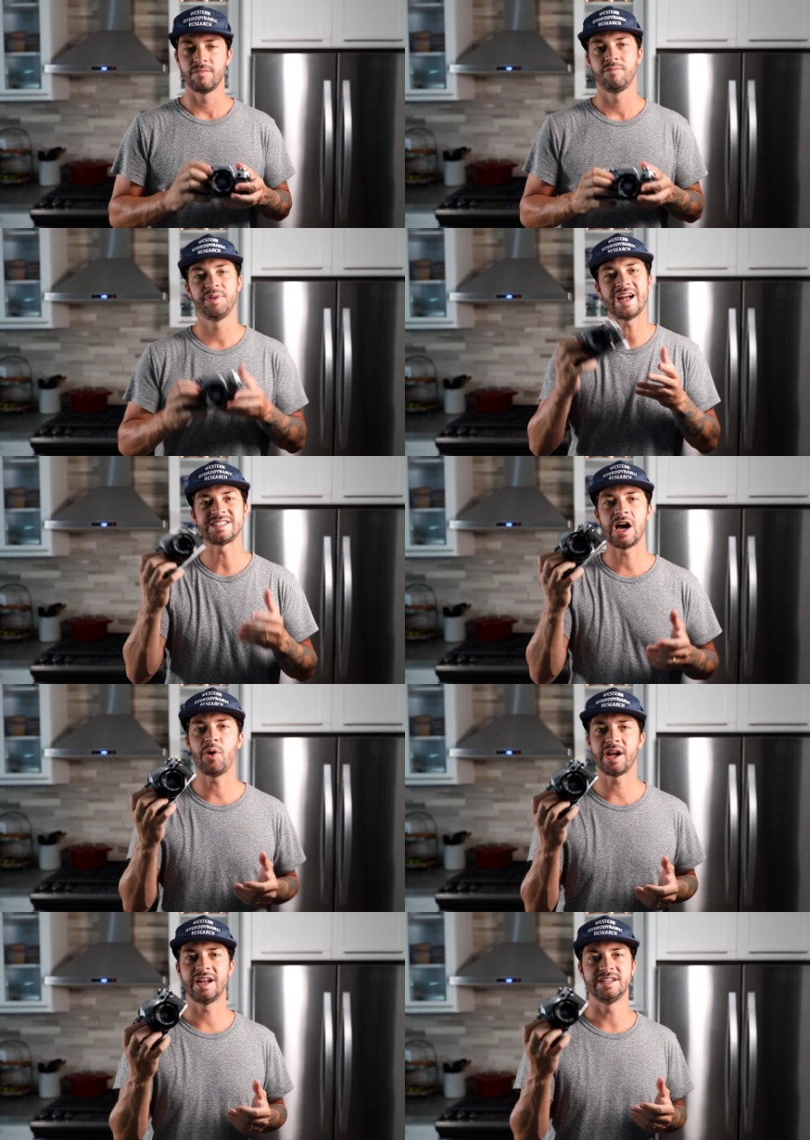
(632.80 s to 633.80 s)
But that's how
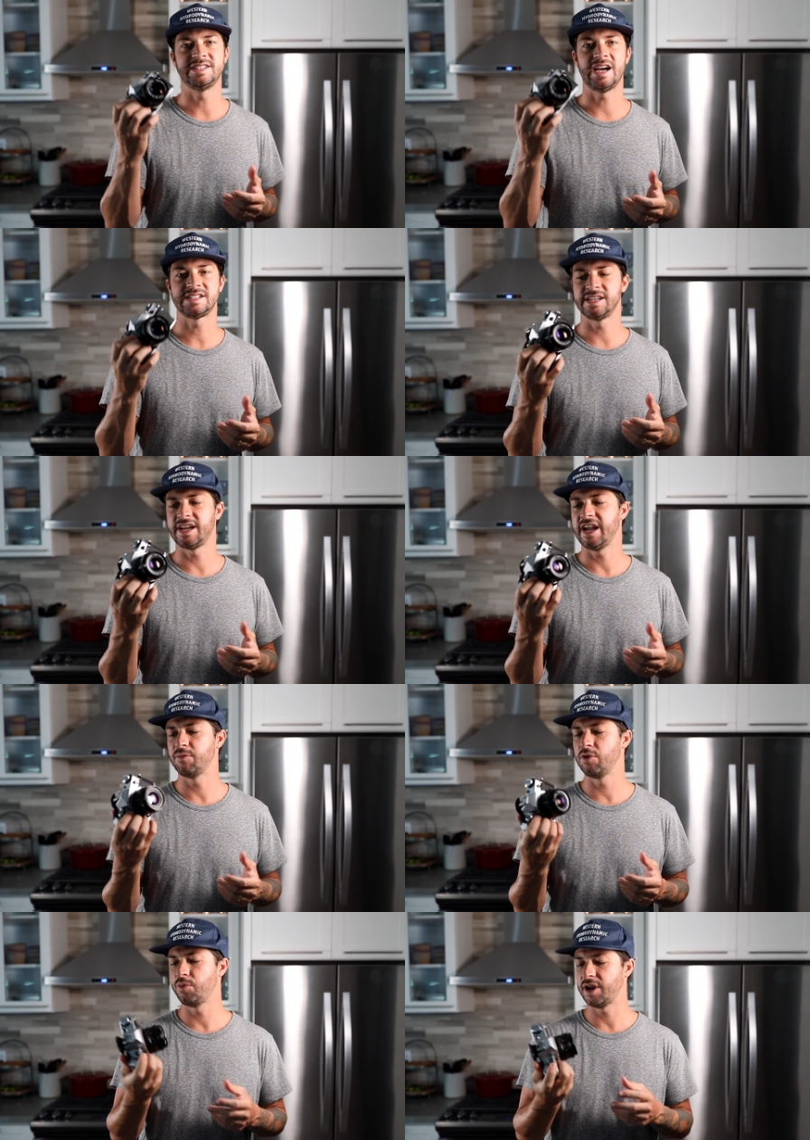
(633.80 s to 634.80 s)
I kind of test a
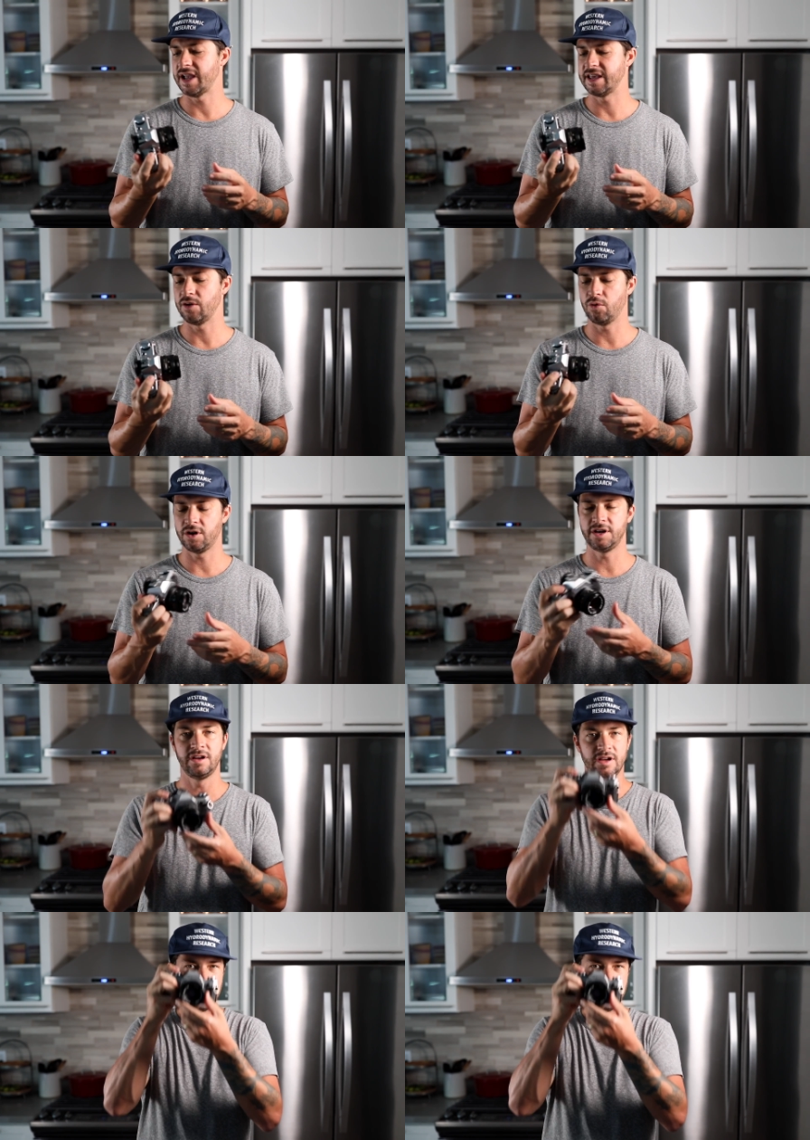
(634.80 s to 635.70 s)
camera when I get one,